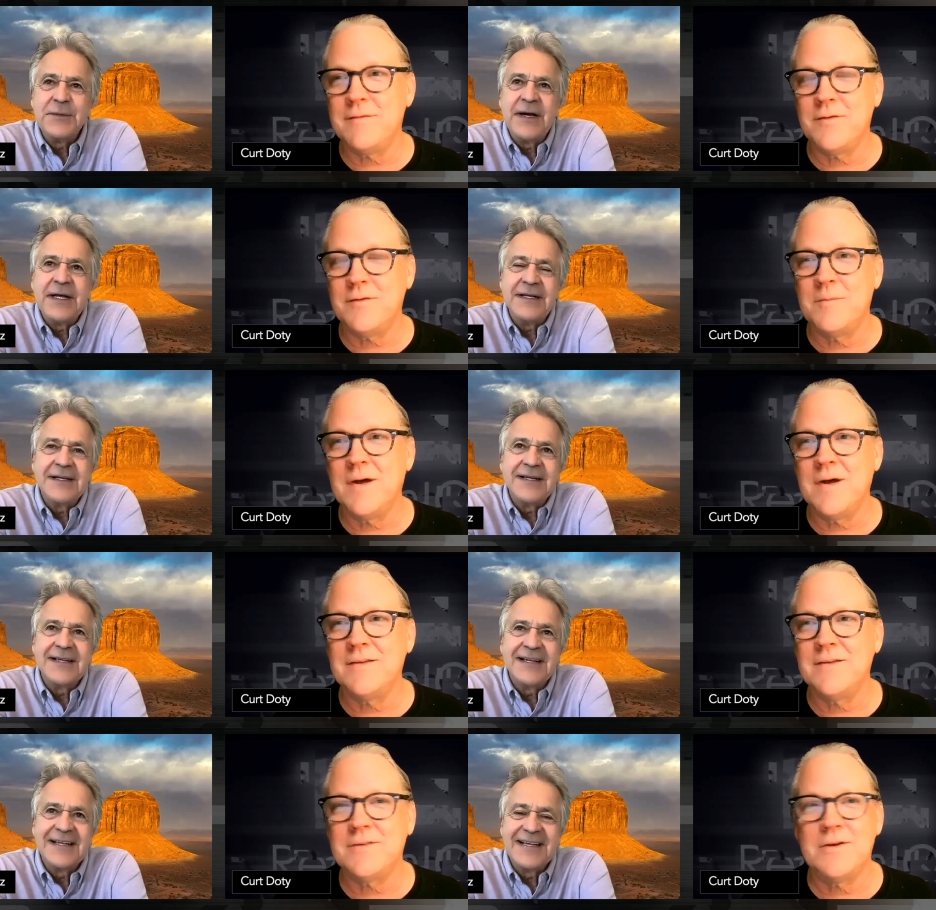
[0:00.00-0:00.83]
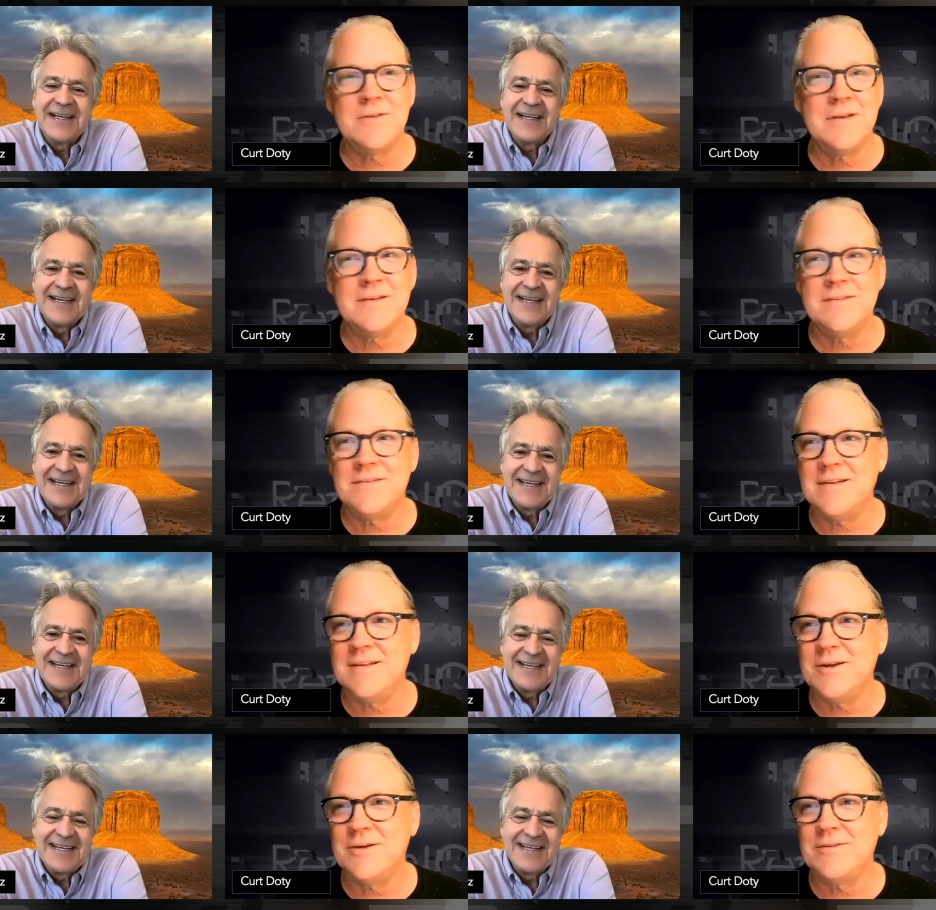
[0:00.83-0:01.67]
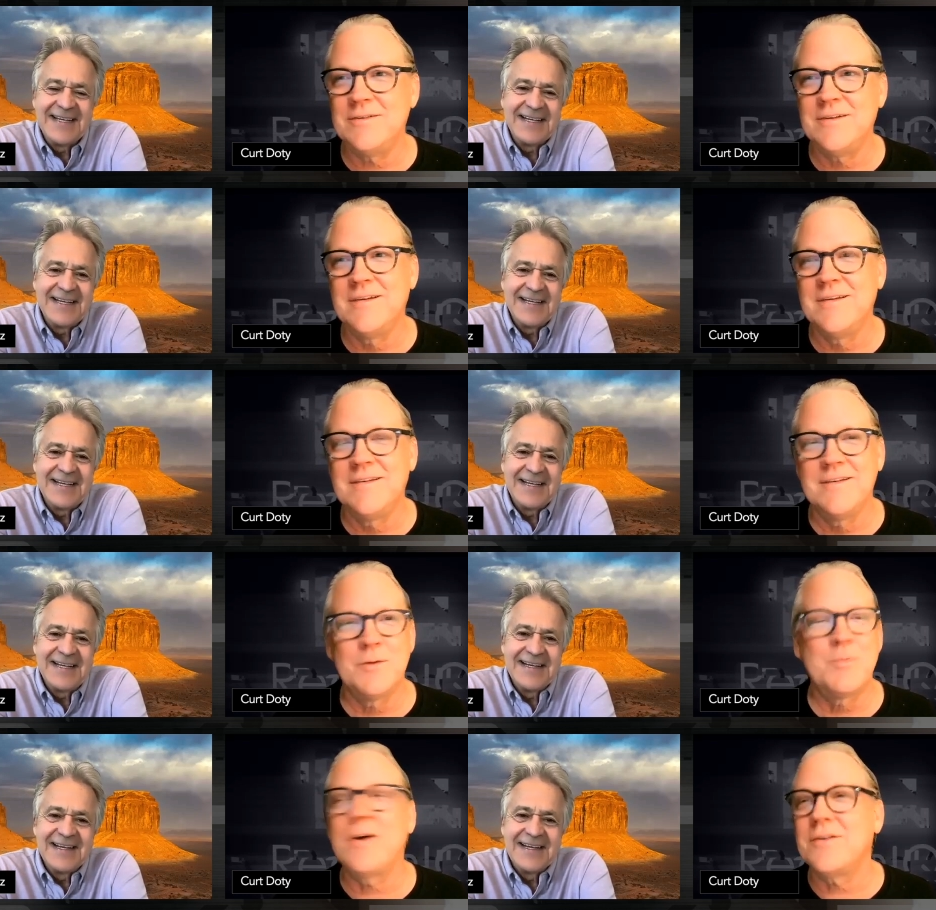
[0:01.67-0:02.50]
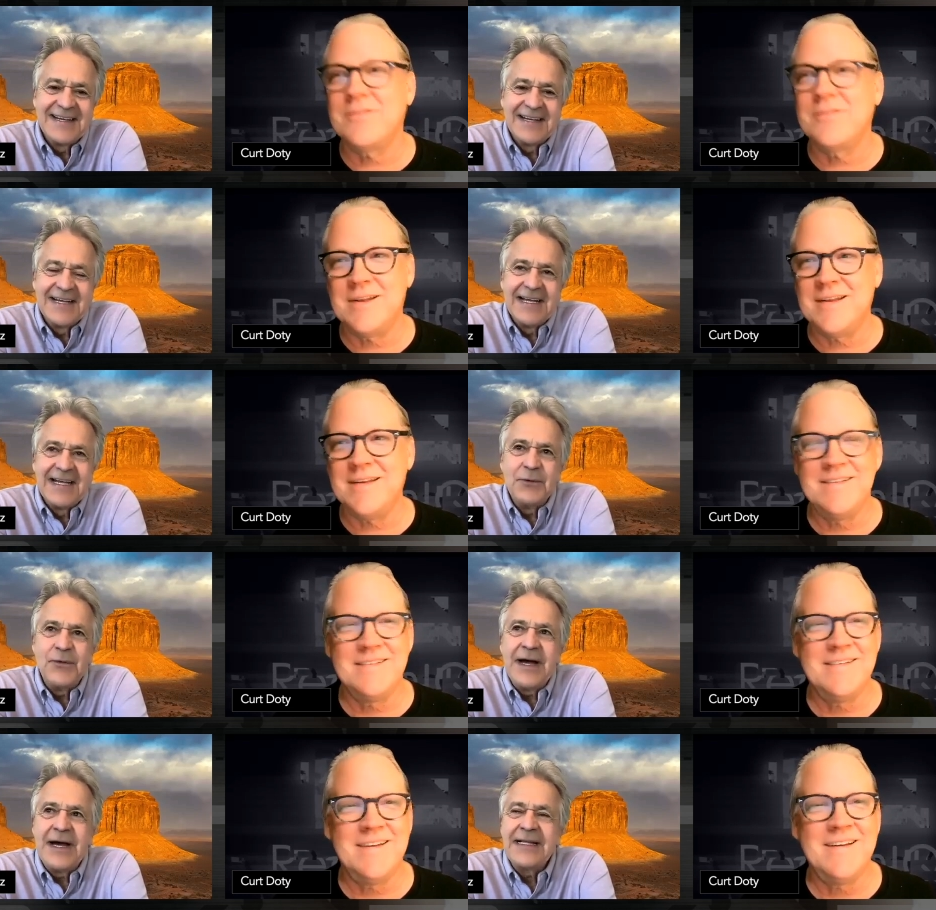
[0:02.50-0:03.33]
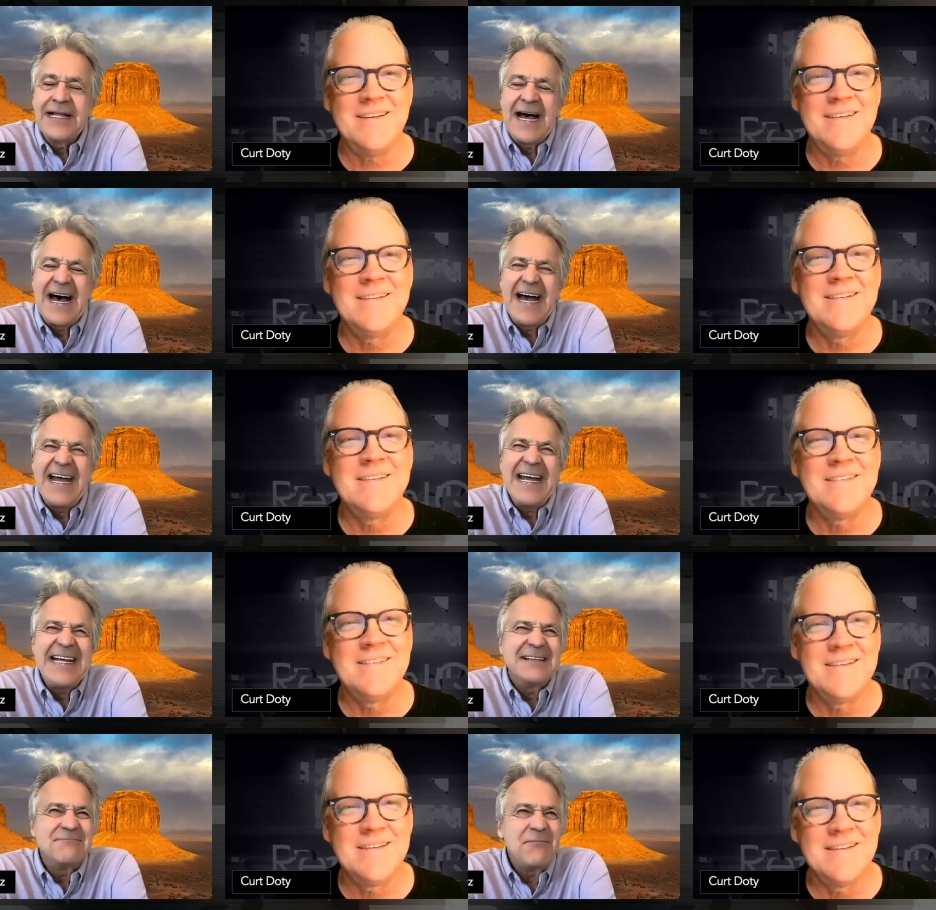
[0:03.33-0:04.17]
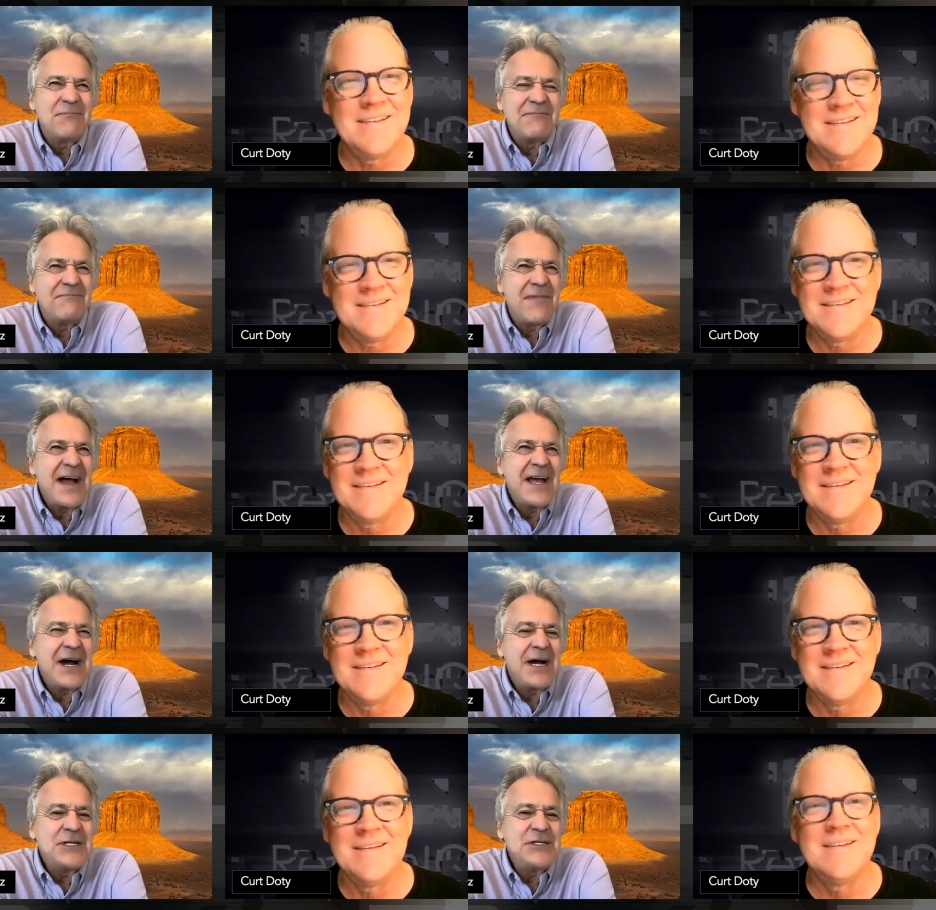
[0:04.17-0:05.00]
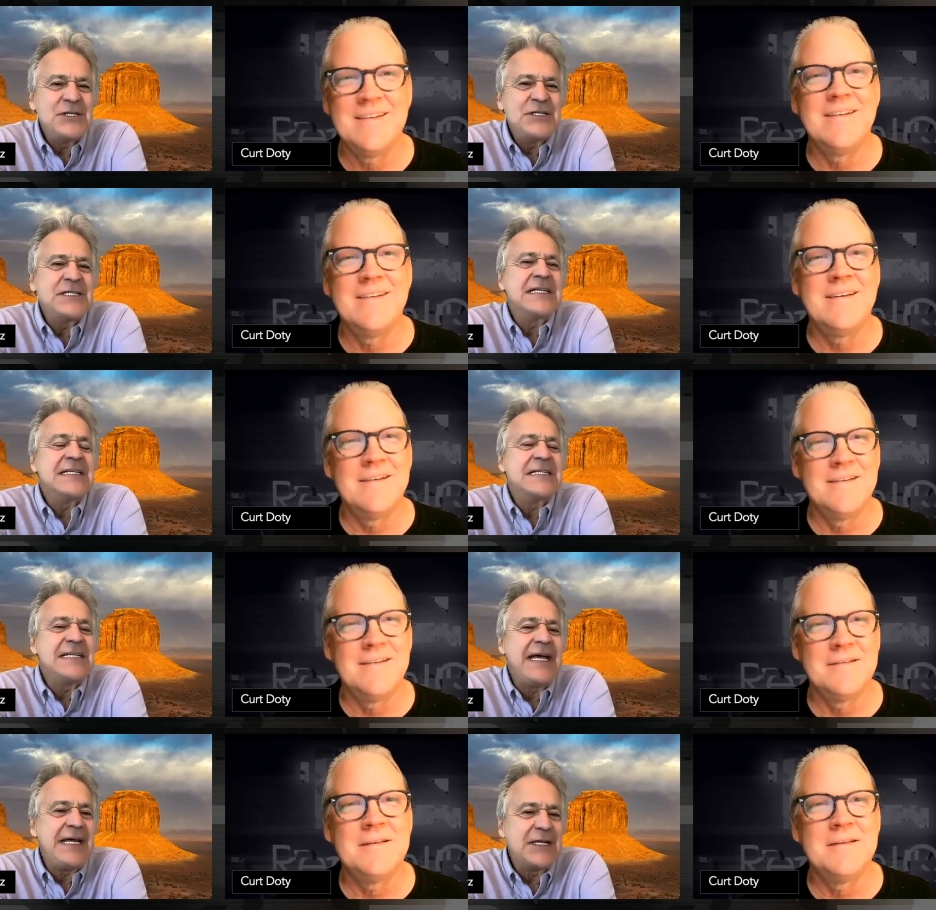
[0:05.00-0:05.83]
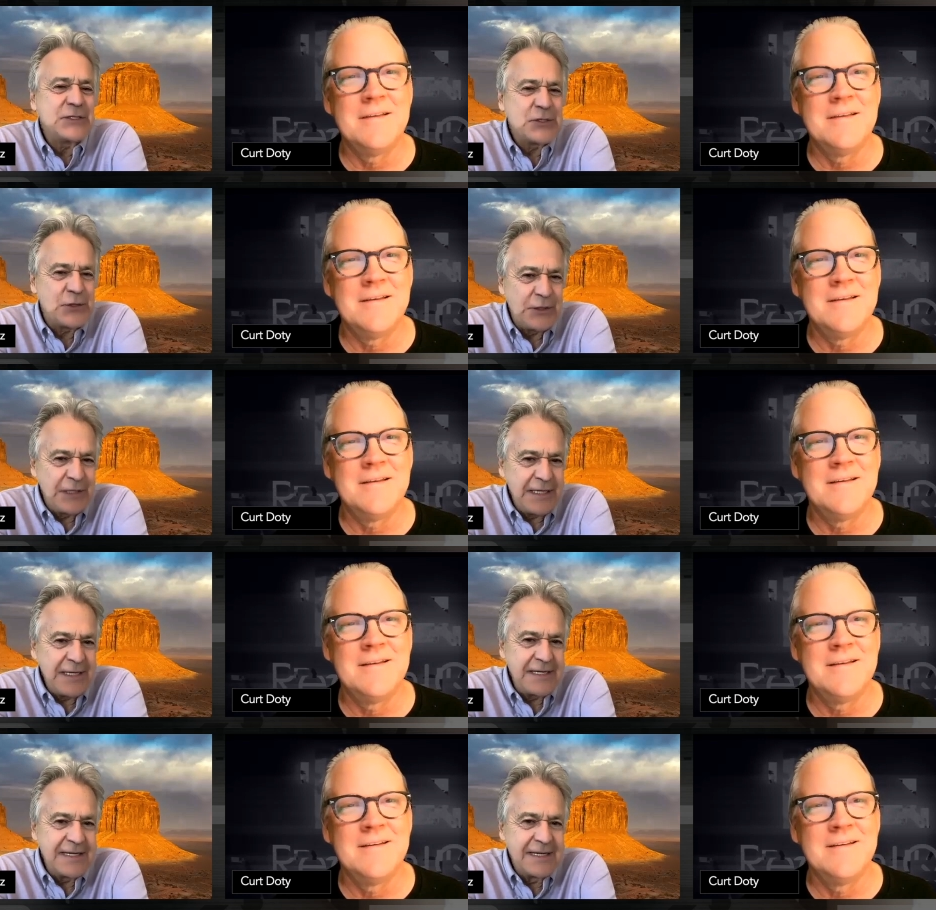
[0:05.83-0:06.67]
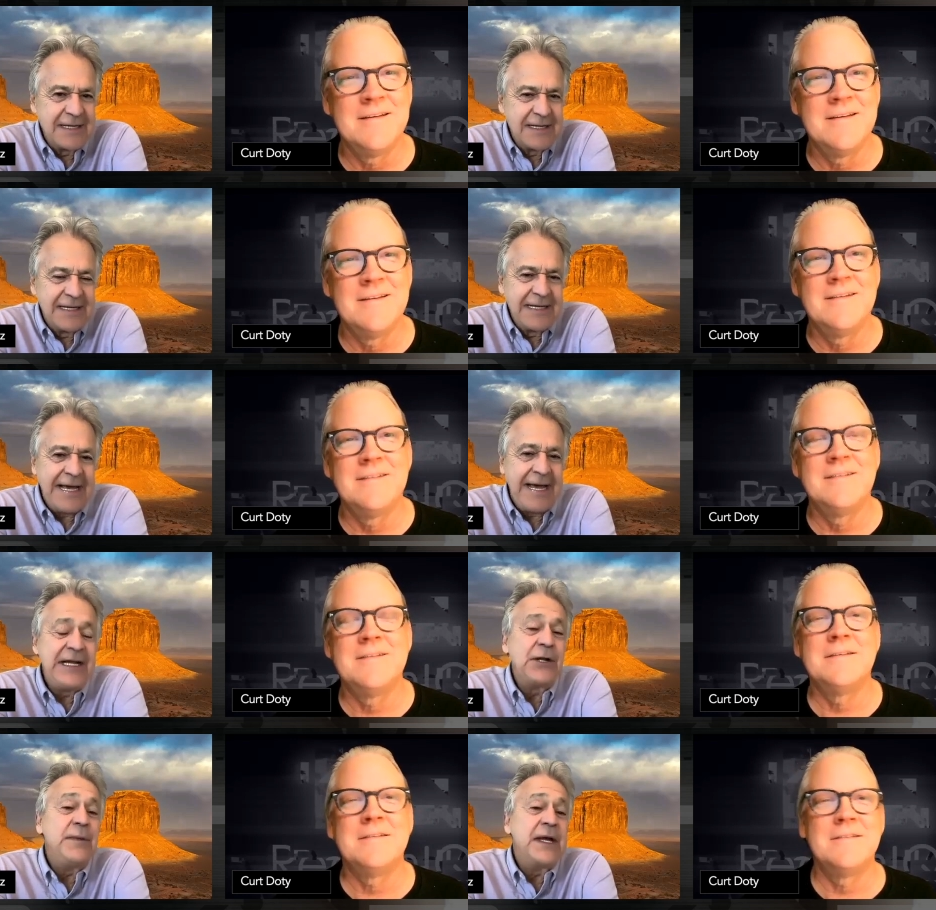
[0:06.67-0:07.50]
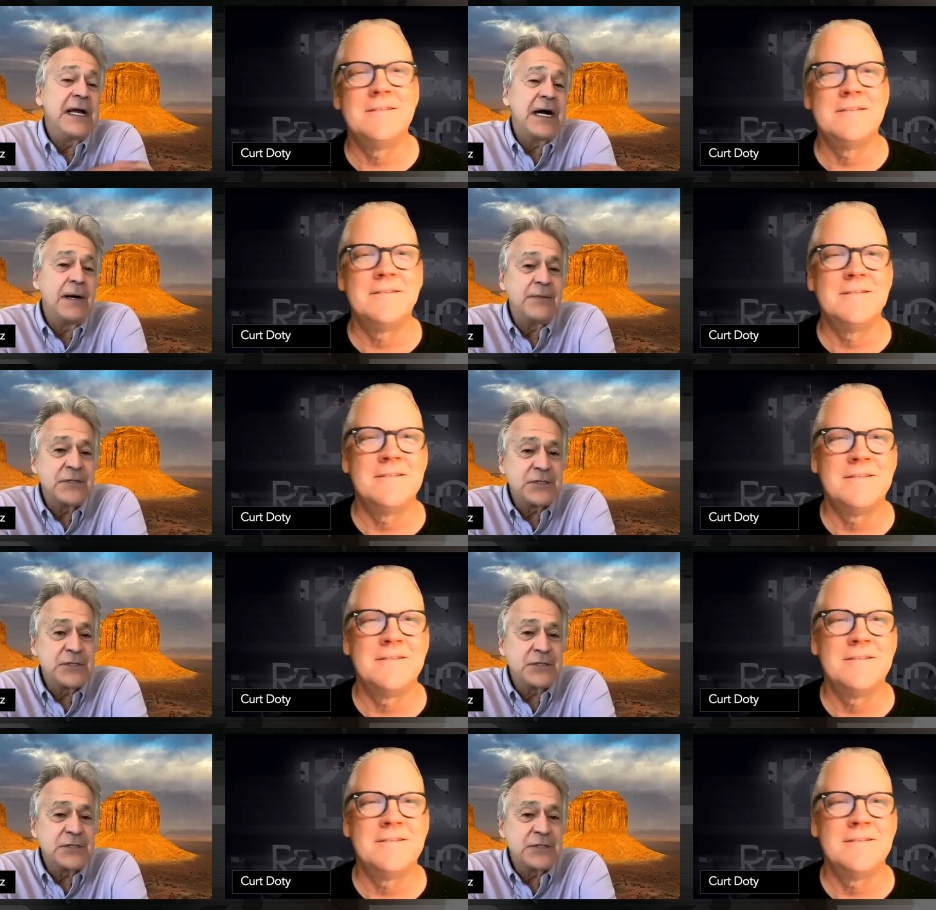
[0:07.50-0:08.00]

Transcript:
Speaker 1: from Salt Lake City, though.
Speaker 2: Or Park City. Well, my hunch is it's going to stay in Salt Lake, and it'll become a